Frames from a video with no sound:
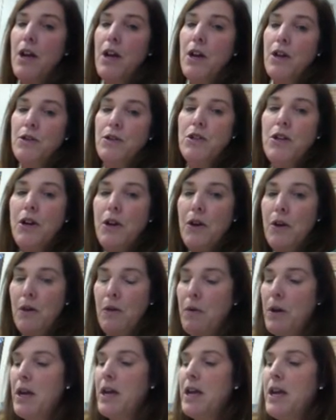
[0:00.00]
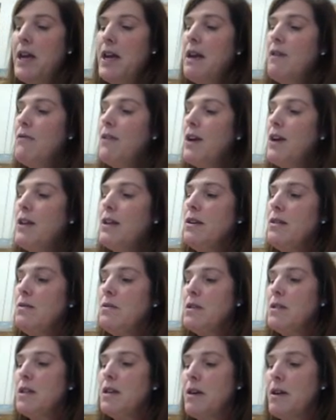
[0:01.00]
So if I
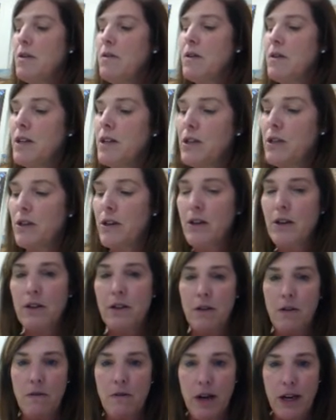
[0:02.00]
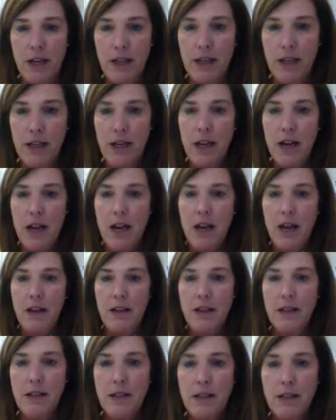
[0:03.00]
use the codon chart correctly,
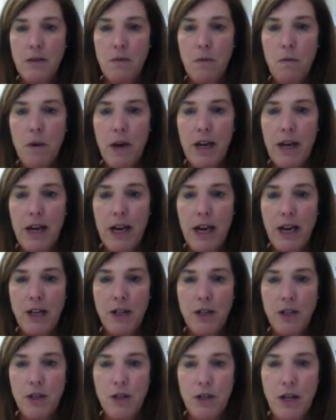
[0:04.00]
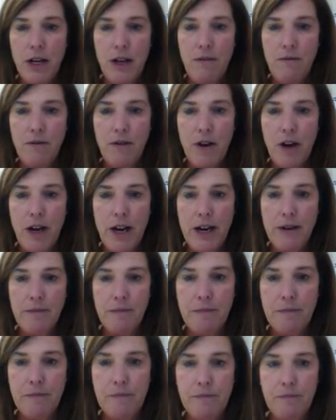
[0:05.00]
this is what I should have
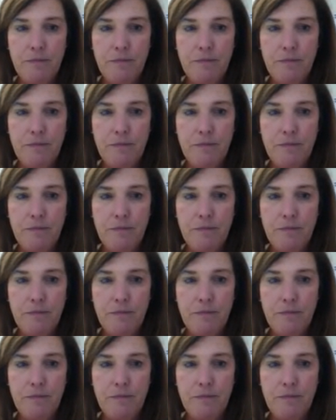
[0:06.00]
gotten.